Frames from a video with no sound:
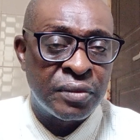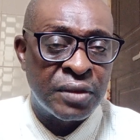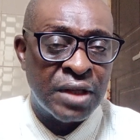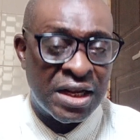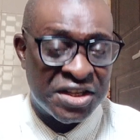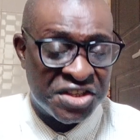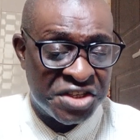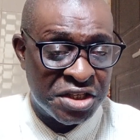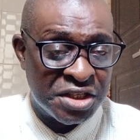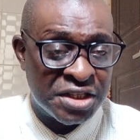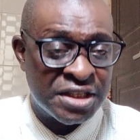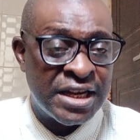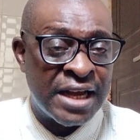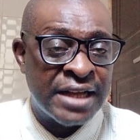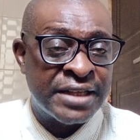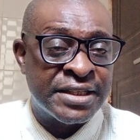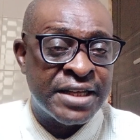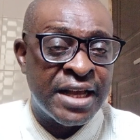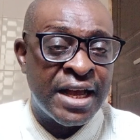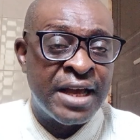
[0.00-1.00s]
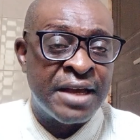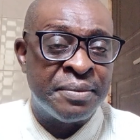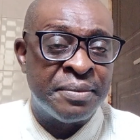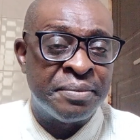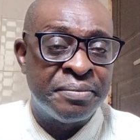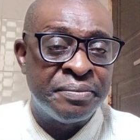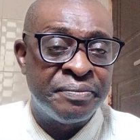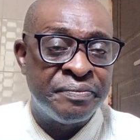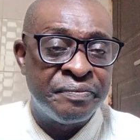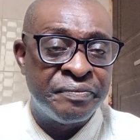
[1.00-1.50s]
And since that time,
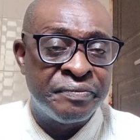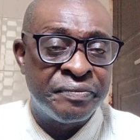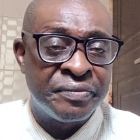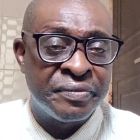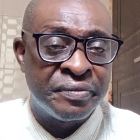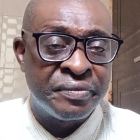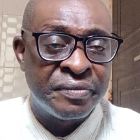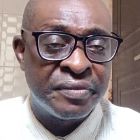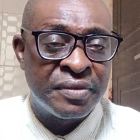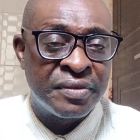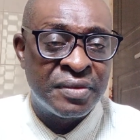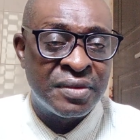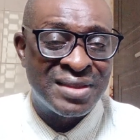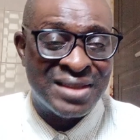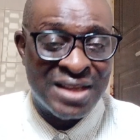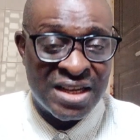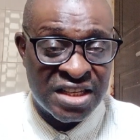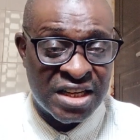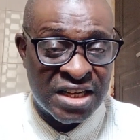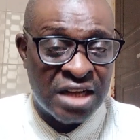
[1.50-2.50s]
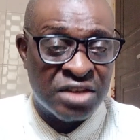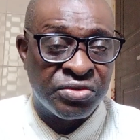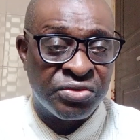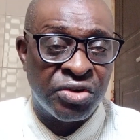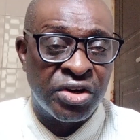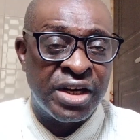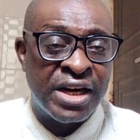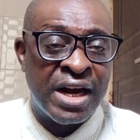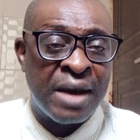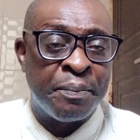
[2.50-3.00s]
things has
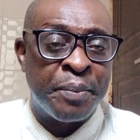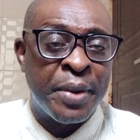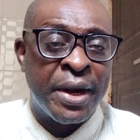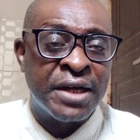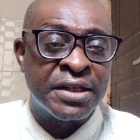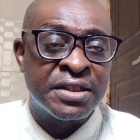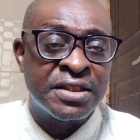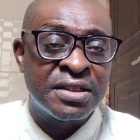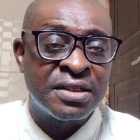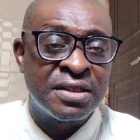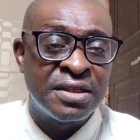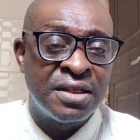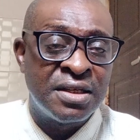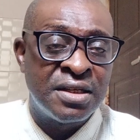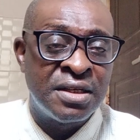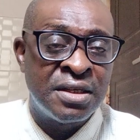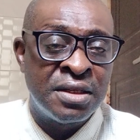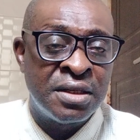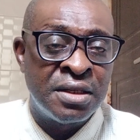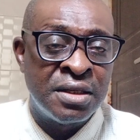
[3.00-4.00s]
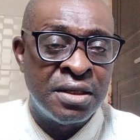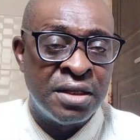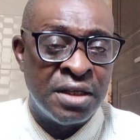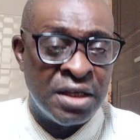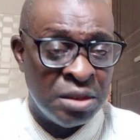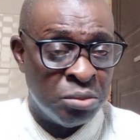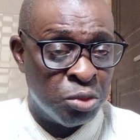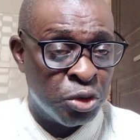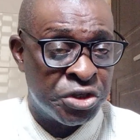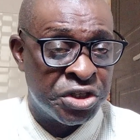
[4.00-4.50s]
fallen apart in
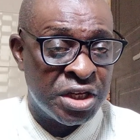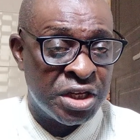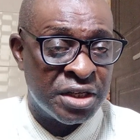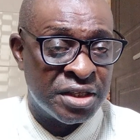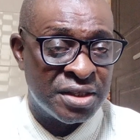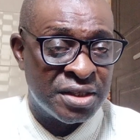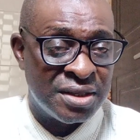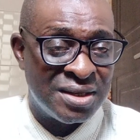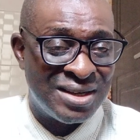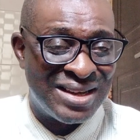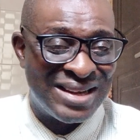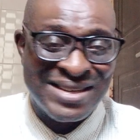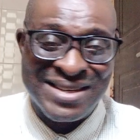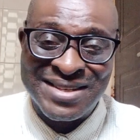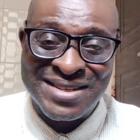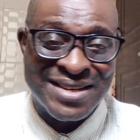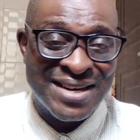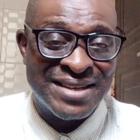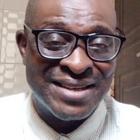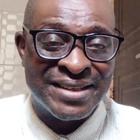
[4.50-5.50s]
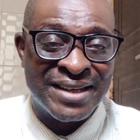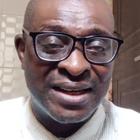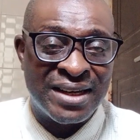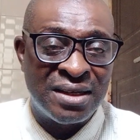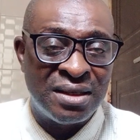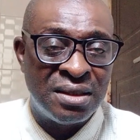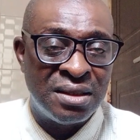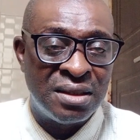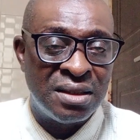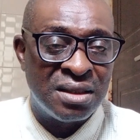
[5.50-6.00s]
Imo State, and the center
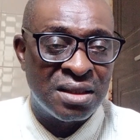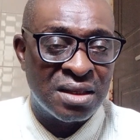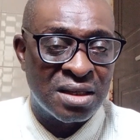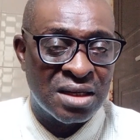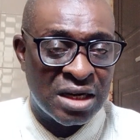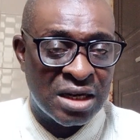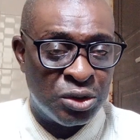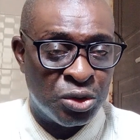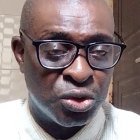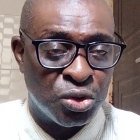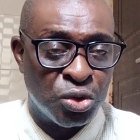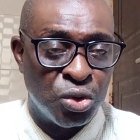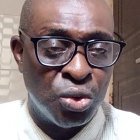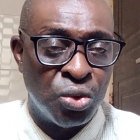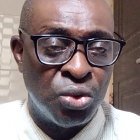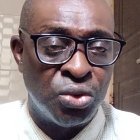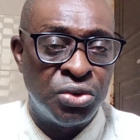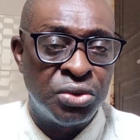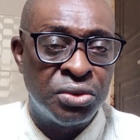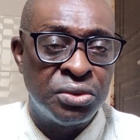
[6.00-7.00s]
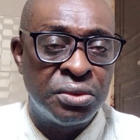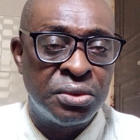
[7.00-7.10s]
cannot hold.